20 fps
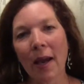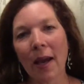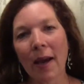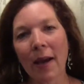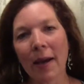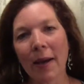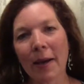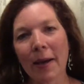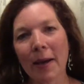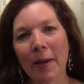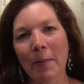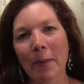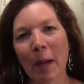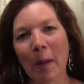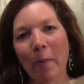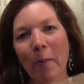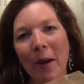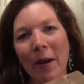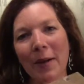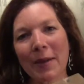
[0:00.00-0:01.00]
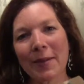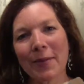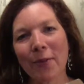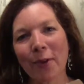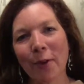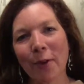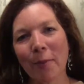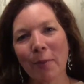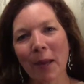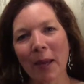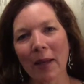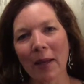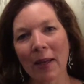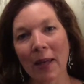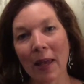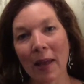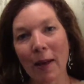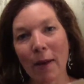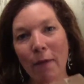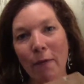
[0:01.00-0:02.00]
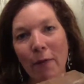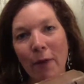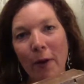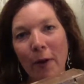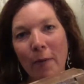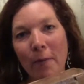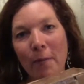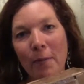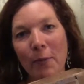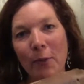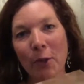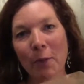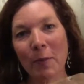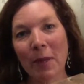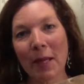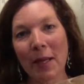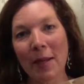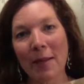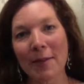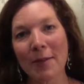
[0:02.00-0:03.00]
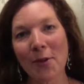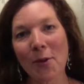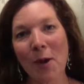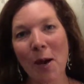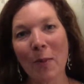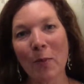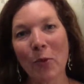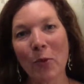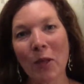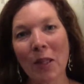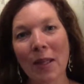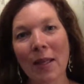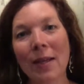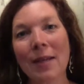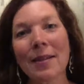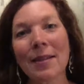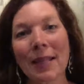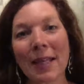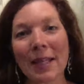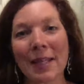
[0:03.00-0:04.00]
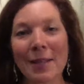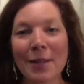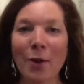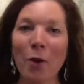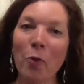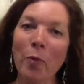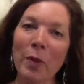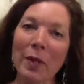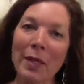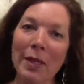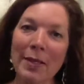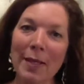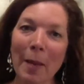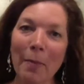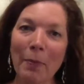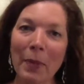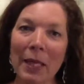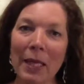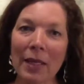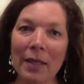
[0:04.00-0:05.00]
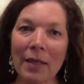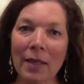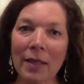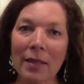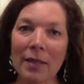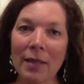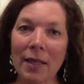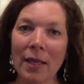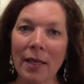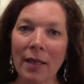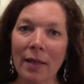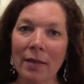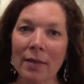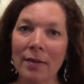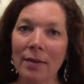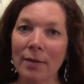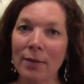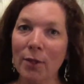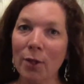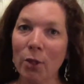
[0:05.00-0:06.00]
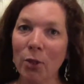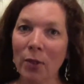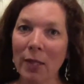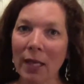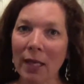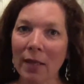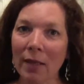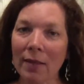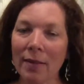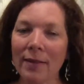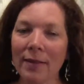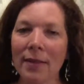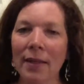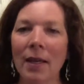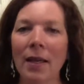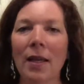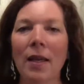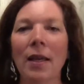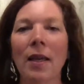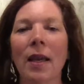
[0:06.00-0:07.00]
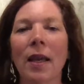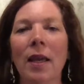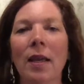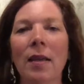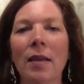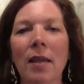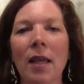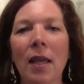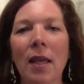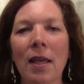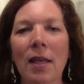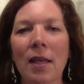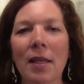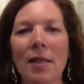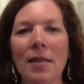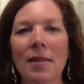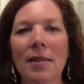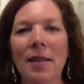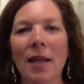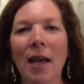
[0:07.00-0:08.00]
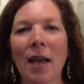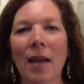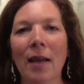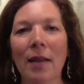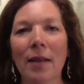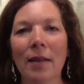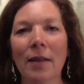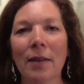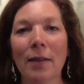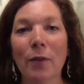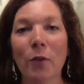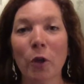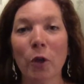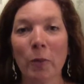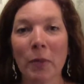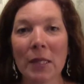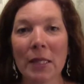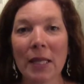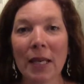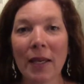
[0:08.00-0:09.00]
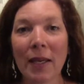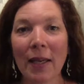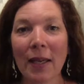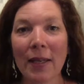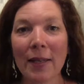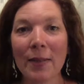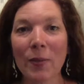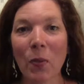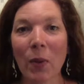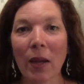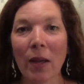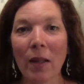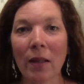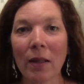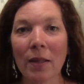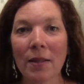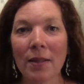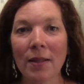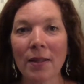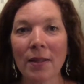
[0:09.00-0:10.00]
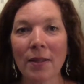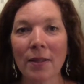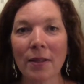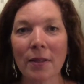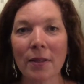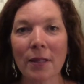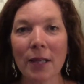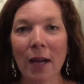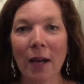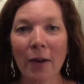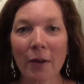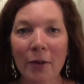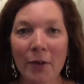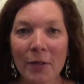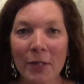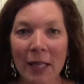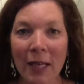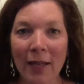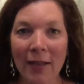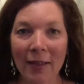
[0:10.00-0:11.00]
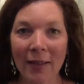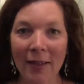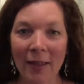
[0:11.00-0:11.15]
a box from Anna K from Germany. So I'm really excited to open this up. It contains two decks, Anna K's Lenormand deck as well as her tarot deck.